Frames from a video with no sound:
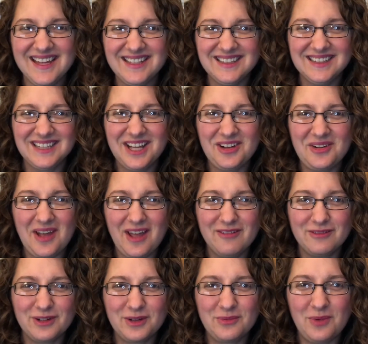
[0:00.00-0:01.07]
Hello
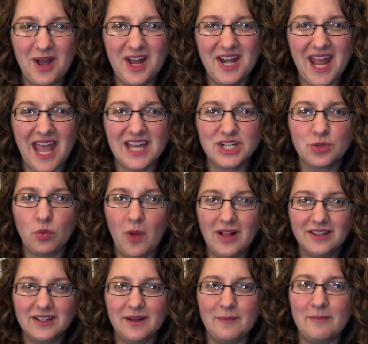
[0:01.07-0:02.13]
everyone and
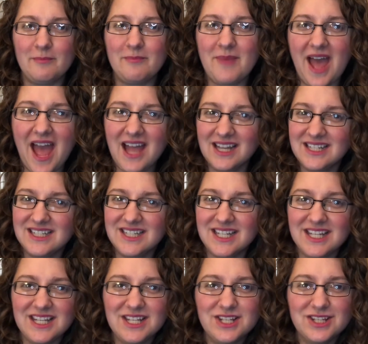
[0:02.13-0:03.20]
welcome back to
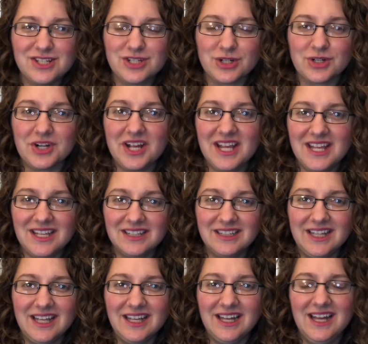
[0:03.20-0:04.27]
Eastern
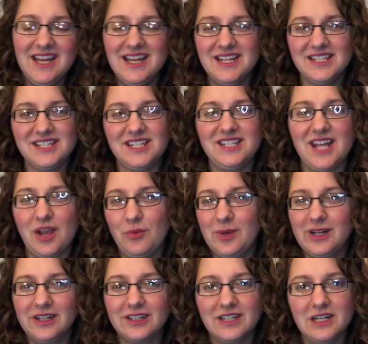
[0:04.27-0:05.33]
Healing. Today we are
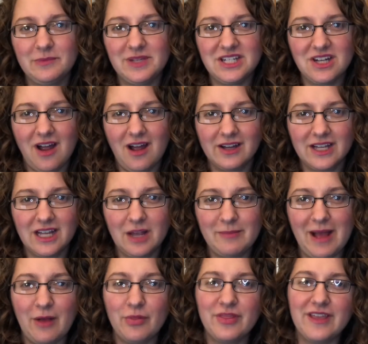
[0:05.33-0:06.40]
going to be talking
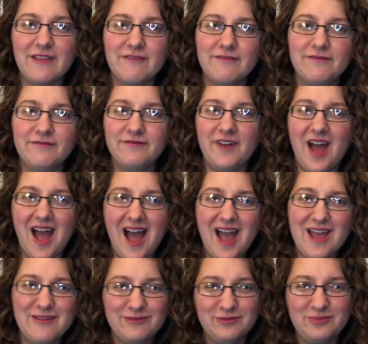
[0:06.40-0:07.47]
about the
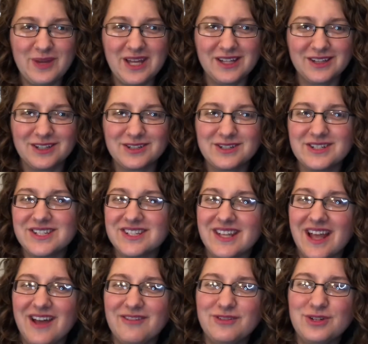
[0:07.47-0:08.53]
5 pillars
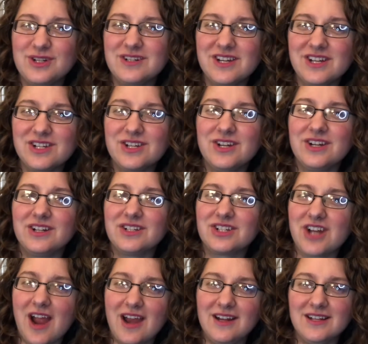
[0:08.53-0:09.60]
of traditional
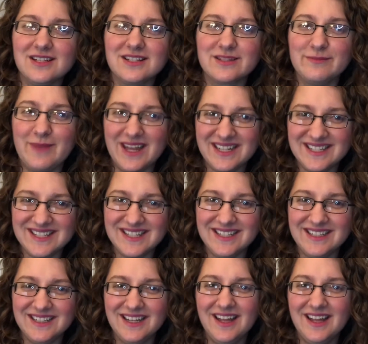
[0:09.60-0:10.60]
Chinese medicine.